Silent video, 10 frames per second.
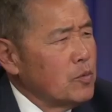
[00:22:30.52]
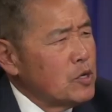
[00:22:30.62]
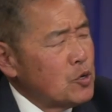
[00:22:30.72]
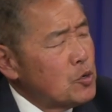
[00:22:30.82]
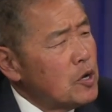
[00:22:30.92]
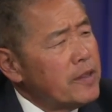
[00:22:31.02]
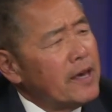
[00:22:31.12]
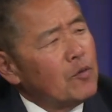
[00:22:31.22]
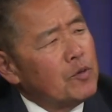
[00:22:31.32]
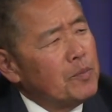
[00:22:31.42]
return on
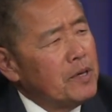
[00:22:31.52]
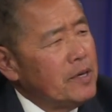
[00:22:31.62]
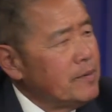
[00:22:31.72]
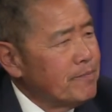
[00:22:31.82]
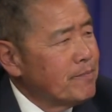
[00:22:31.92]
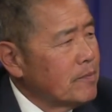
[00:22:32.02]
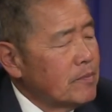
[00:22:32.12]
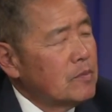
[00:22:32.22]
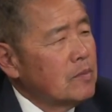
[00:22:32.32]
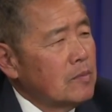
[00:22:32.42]
that would be
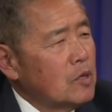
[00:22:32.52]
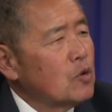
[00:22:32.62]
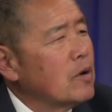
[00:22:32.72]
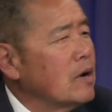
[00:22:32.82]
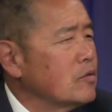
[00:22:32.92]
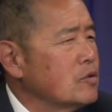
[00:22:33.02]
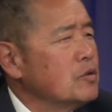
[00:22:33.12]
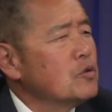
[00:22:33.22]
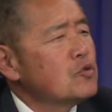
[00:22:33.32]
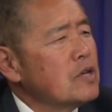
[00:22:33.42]
year out, two
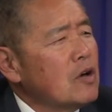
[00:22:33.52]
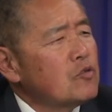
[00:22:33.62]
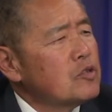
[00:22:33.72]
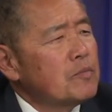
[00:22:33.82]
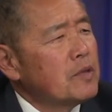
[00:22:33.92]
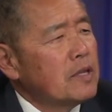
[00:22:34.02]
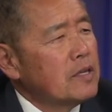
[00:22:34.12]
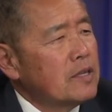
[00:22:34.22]
years out, something like